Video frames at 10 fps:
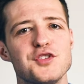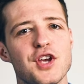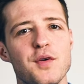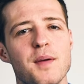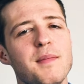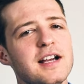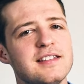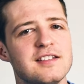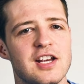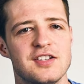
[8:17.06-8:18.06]
So my
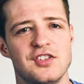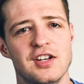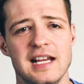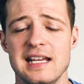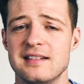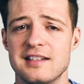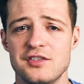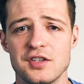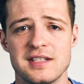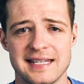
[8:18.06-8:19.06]
suggestion is to
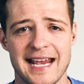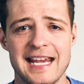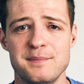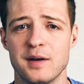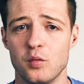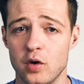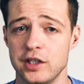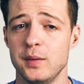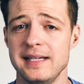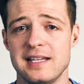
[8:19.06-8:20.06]
just taper
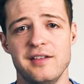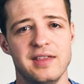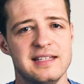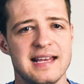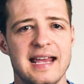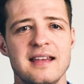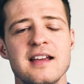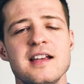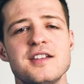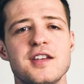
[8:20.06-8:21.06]
what you eat over the day
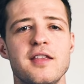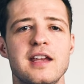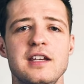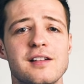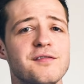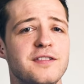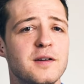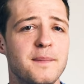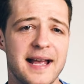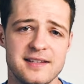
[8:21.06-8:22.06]
so that you can
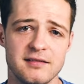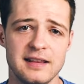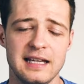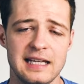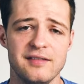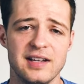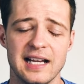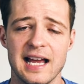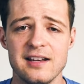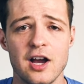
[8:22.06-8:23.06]
feel better in the
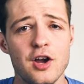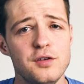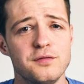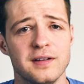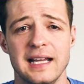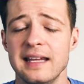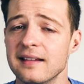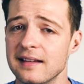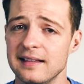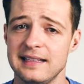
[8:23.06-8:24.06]
evening and hopefully
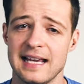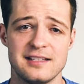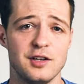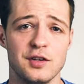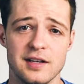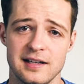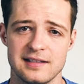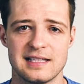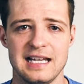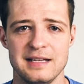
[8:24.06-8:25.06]
get a good
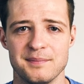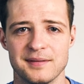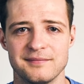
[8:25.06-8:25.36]
night's sleep.